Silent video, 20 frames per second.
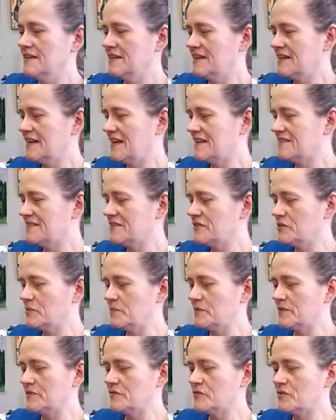It has a little
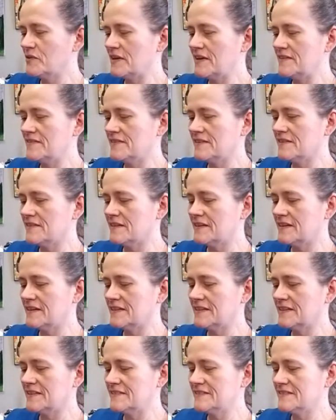bit of crazing on
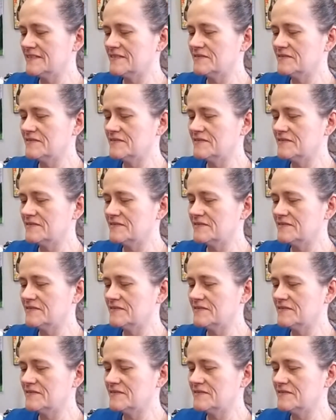it,